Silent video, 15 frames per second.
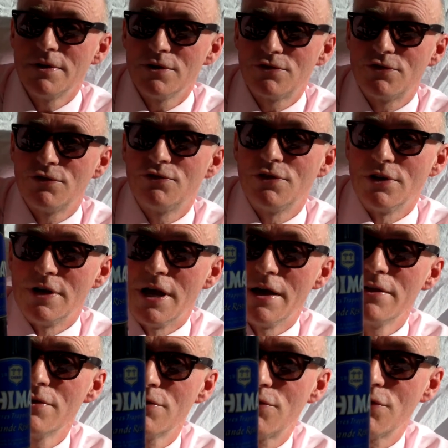This is
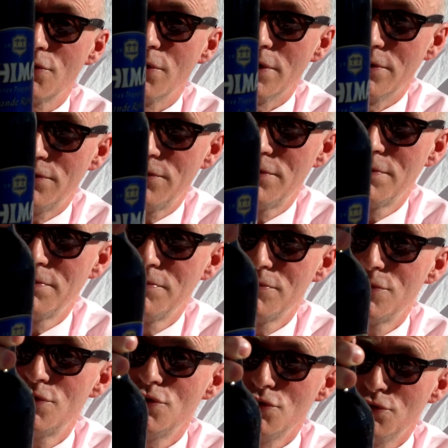another choice
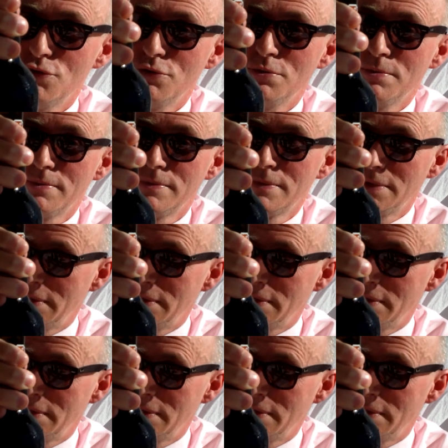to